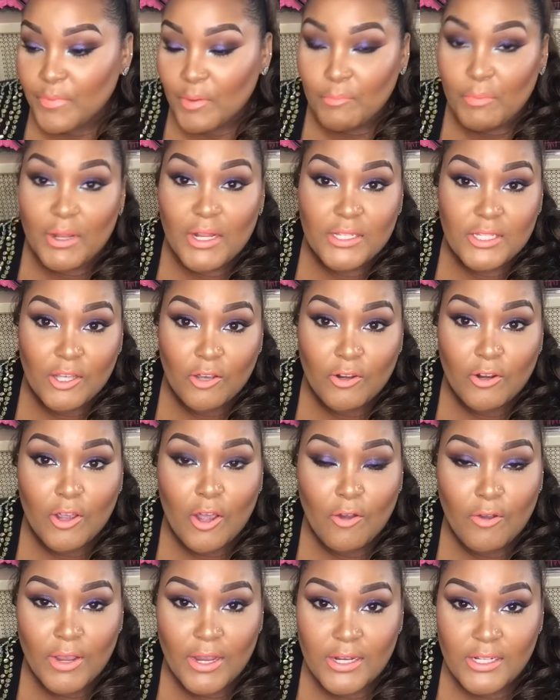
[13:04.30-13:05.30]
But I told her to
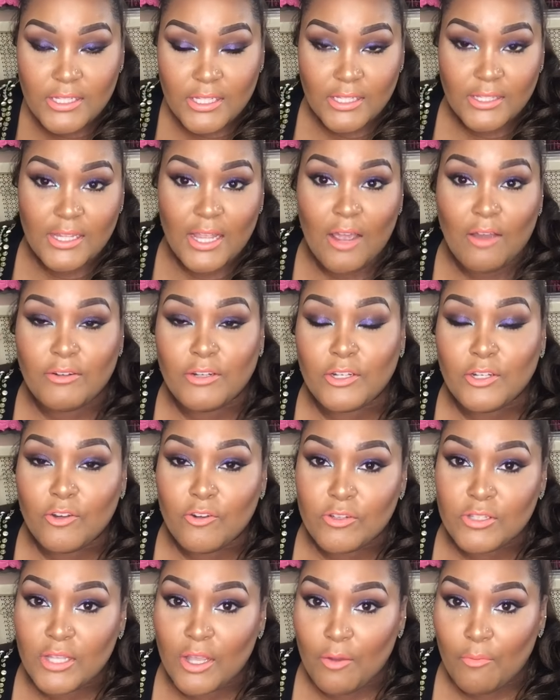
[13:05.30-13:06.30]
go ahead and sit down, and the
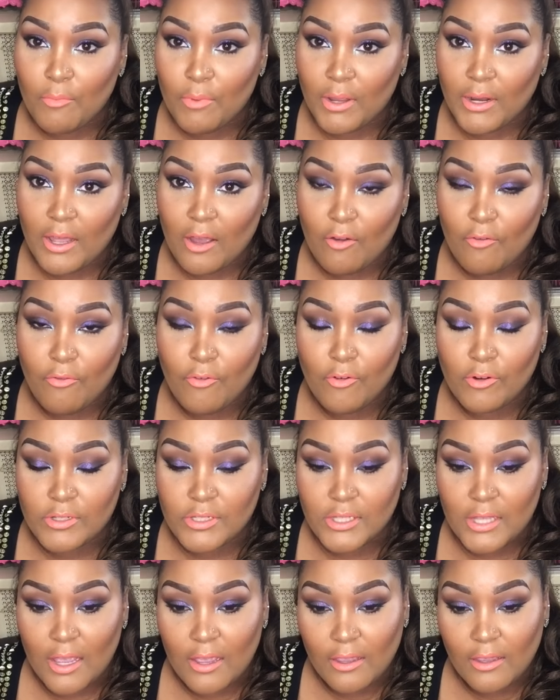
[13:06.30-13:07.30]
nurse had went out for a
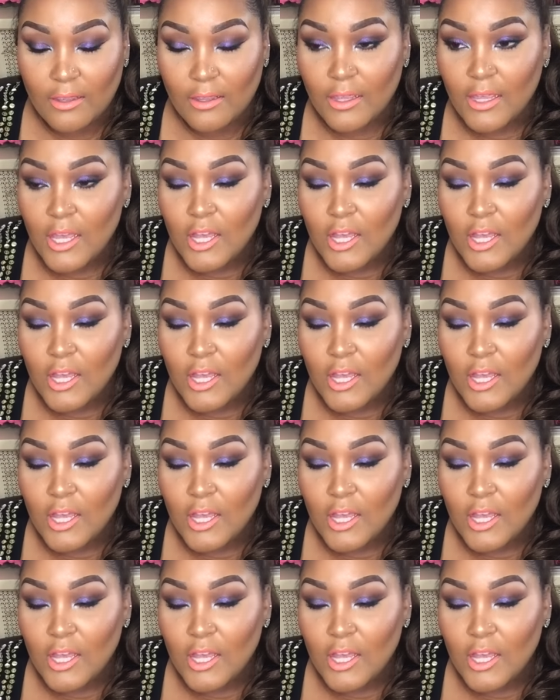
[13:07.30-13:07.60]
second.